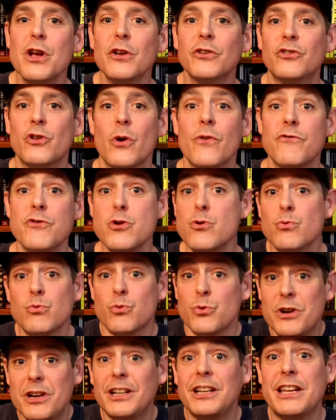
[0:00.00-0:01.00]
So if you
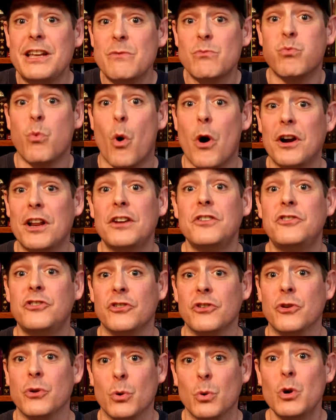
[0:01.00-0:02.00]
really wanted
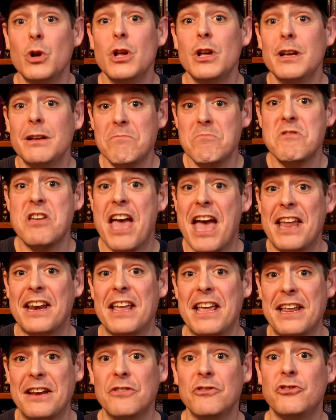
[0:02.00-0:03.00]
to get
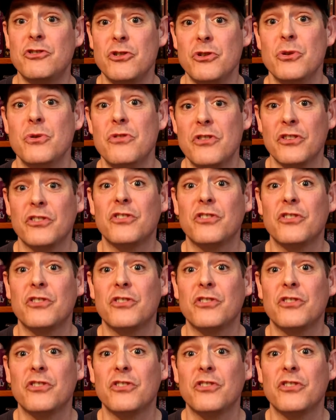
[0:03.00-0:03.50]
into the